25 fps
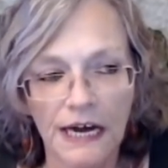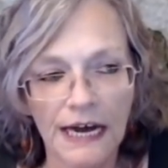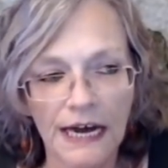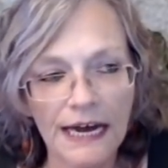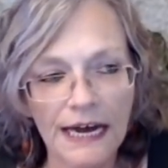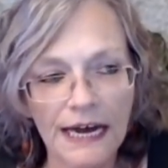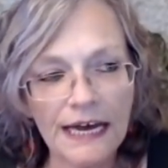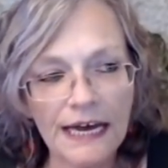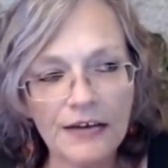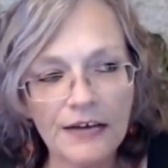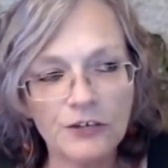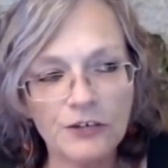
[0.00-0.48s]

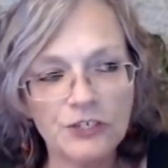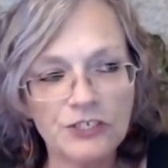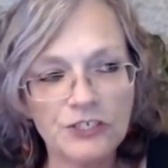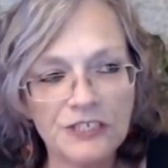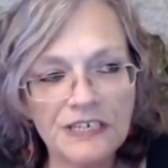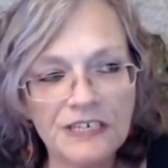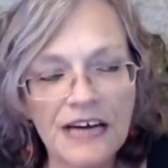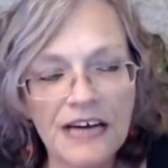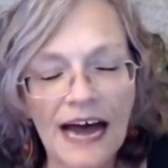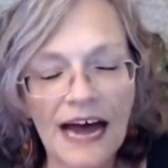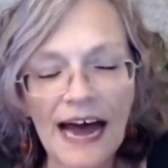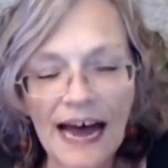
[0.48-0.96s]
And
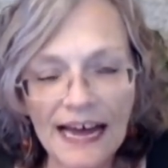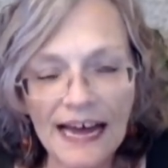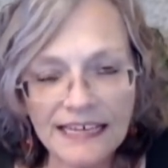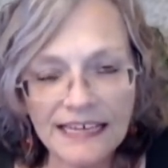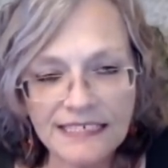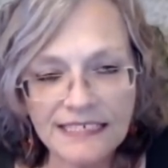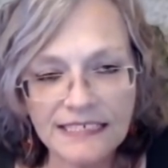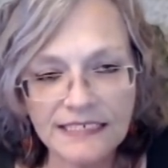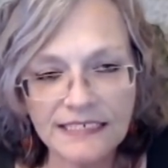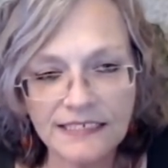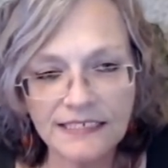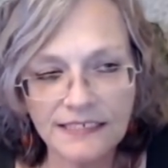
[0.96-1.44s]
she'd
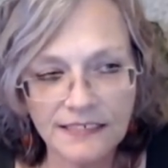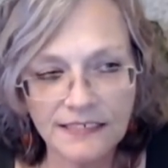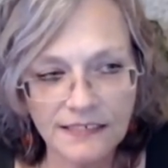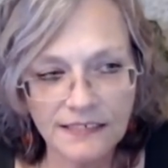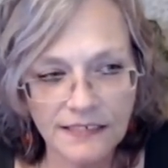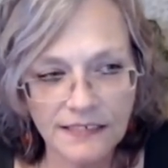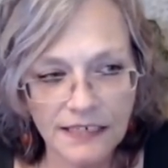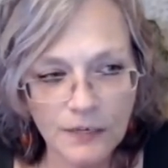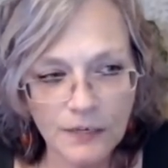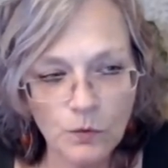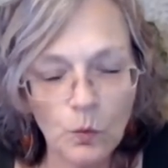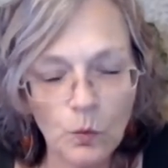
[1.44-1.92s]

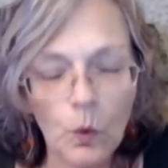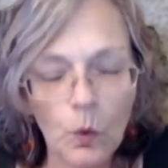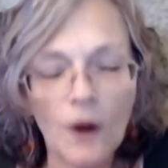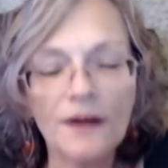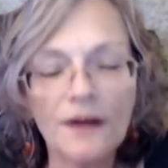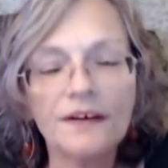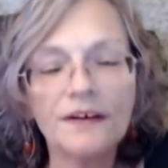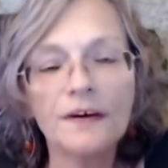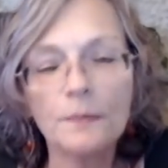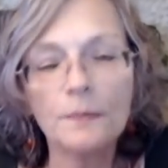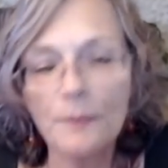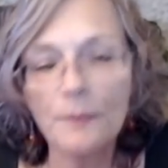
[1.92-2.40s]
asked in
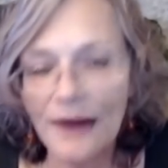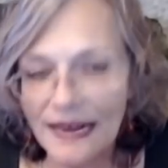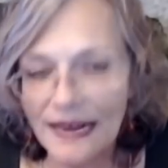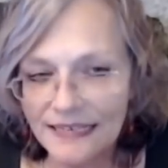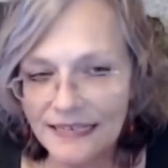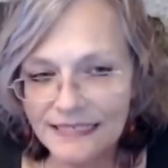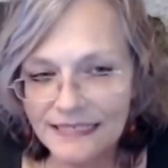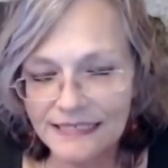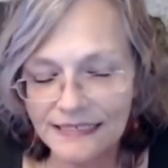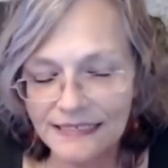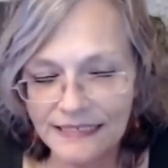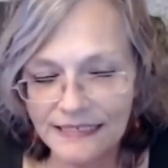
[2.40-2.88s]
what
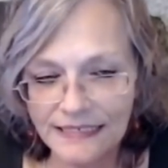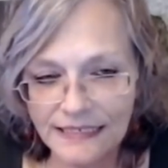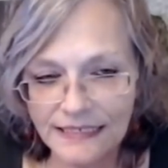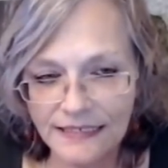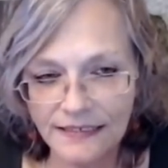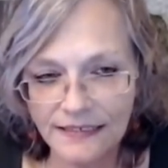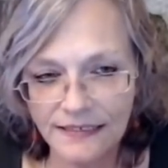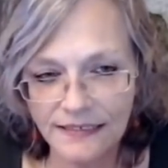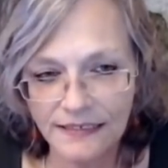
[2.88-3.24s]
capacity